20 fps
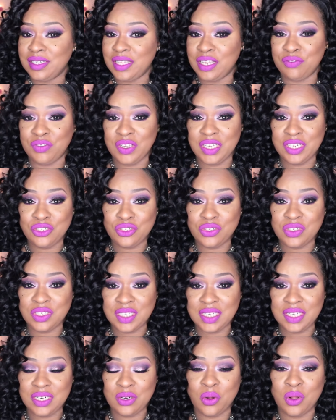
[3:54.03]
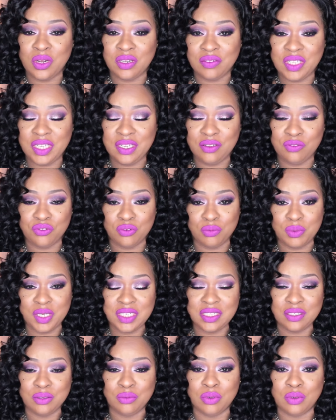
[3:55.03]
If you're interested, all of the
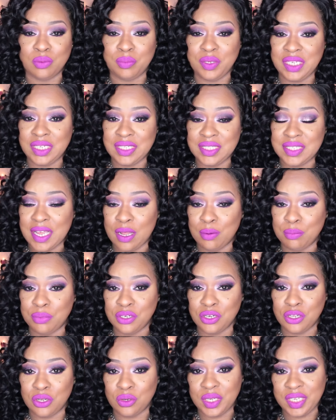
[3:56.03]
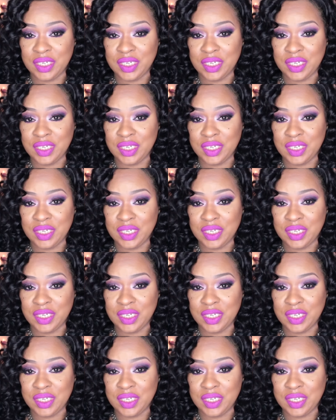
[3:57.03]
information will be down below